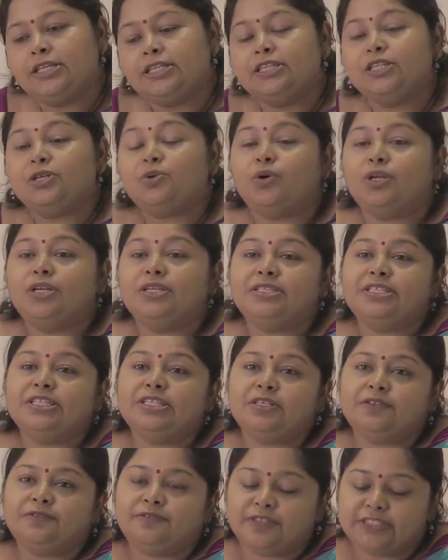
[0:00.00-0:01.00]
The quality
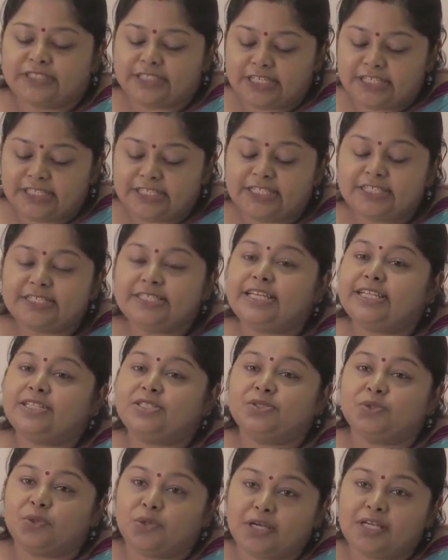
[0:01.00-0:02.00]
of facilities that
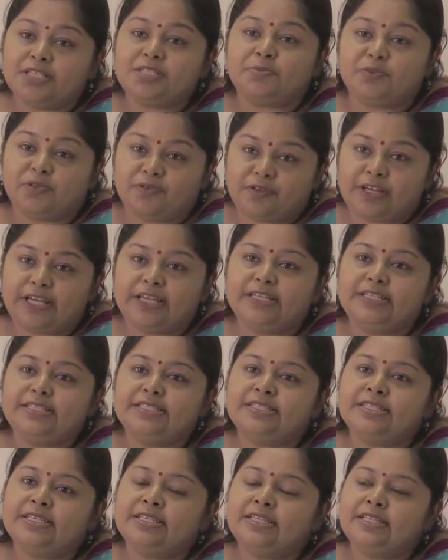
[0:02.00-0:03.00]
SOAHS
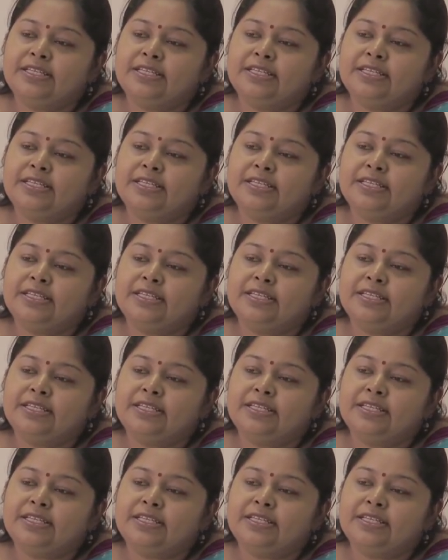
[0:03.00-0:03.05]
provides